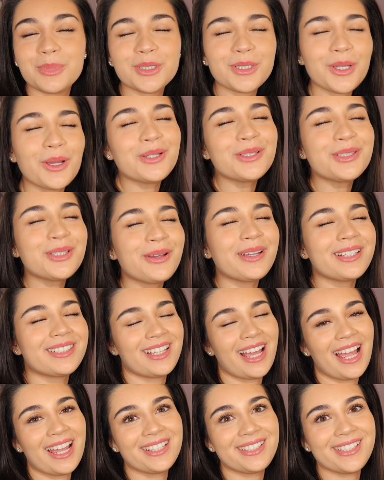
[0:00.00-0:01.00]
so
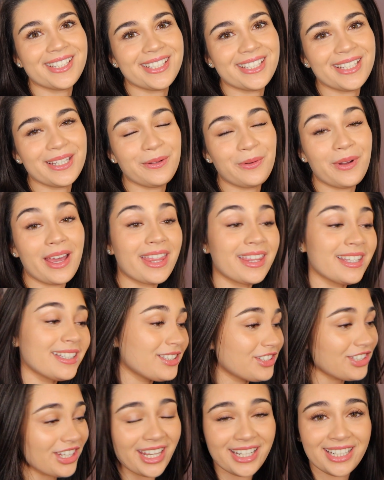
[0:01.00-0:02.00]
excited to see where this
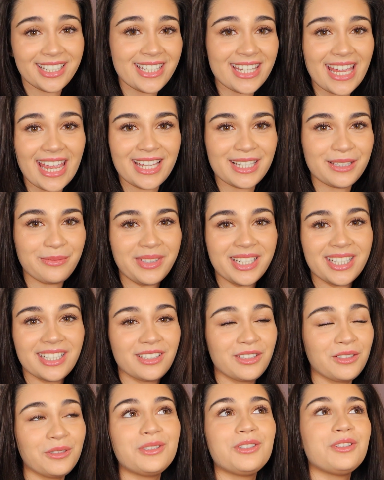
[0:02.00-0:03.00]
journey takes me,
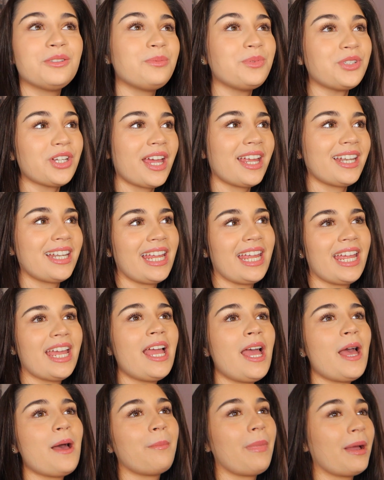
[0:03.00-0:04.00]
this YouTube journey,
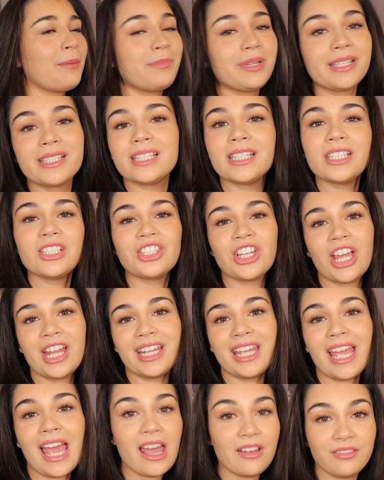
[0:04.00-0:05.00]
my business
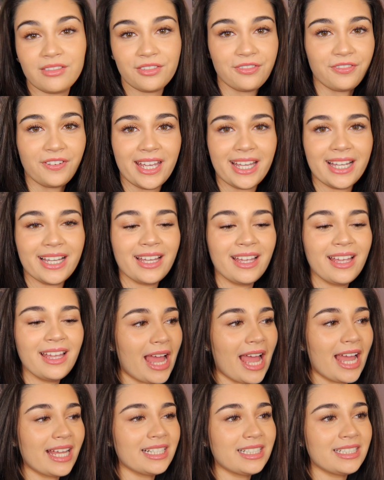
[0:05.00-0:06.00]
journey, everything.
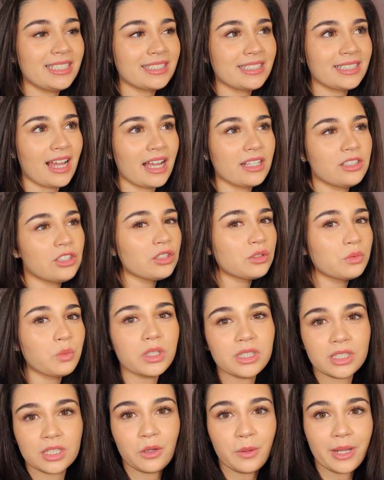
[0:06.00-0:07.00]
And I just
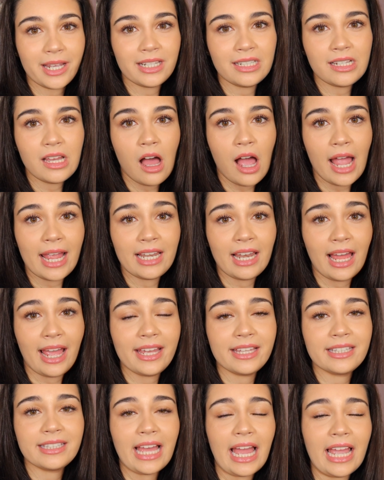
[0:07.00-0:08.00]
want to quickly
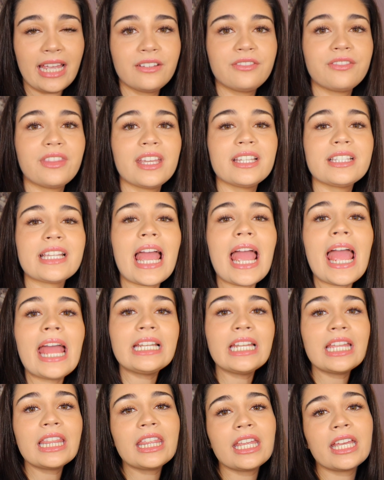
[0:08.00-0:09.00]
highlight that if there's
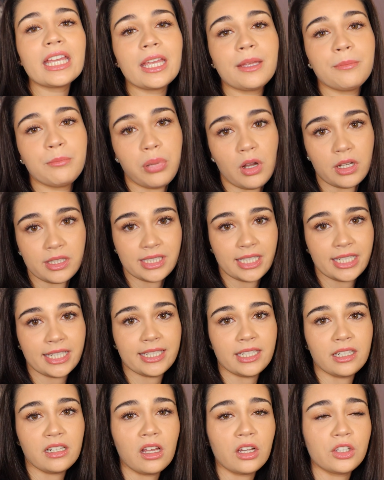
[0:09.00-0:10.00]
anything in
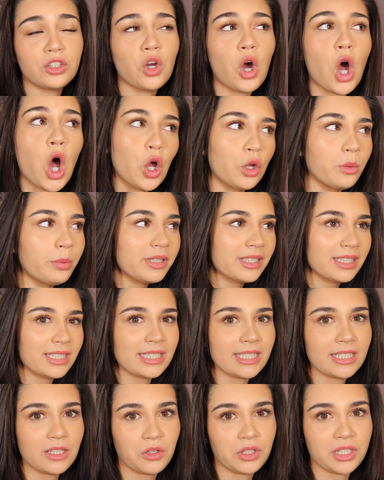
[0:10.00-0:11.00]
particular you're hoping to
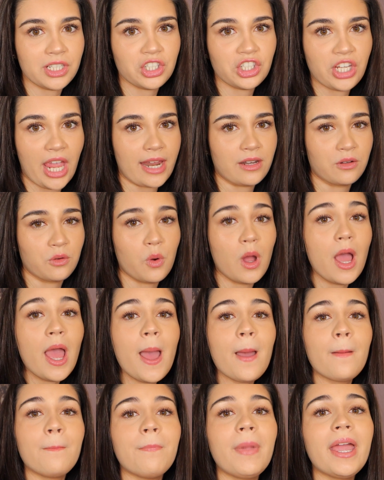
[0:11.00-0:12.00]
see on this channel,
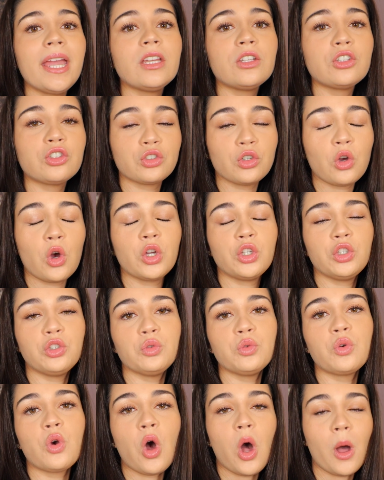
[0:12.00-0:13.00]
make sure
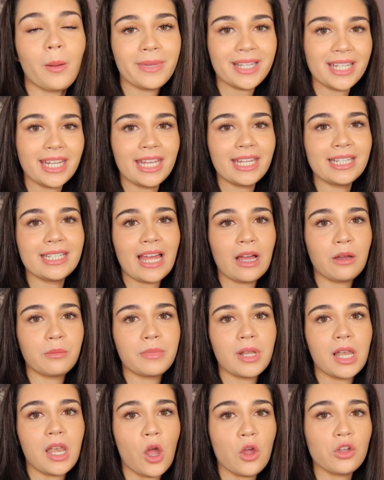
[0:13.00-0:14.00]
you comment it down
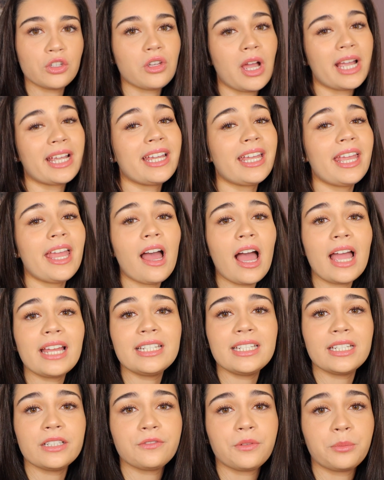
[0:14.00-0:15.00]
below so I can get
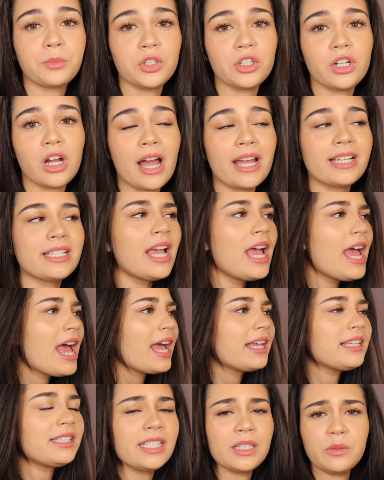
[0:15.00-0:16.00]
ideas from you guys
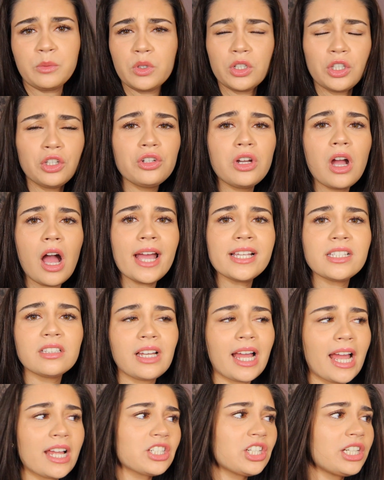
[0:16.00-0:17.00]
and see what you guys are
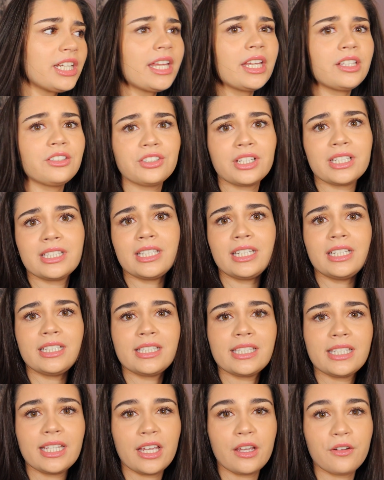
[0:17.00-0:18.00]
actually interested in
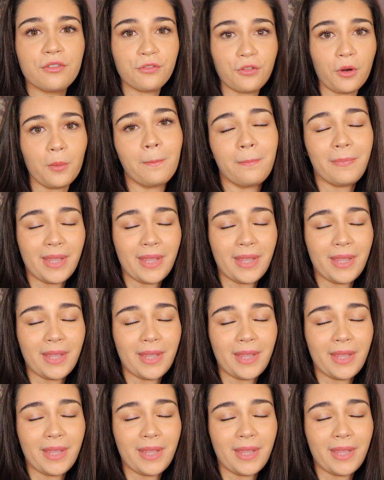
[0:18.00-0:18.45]
seeing from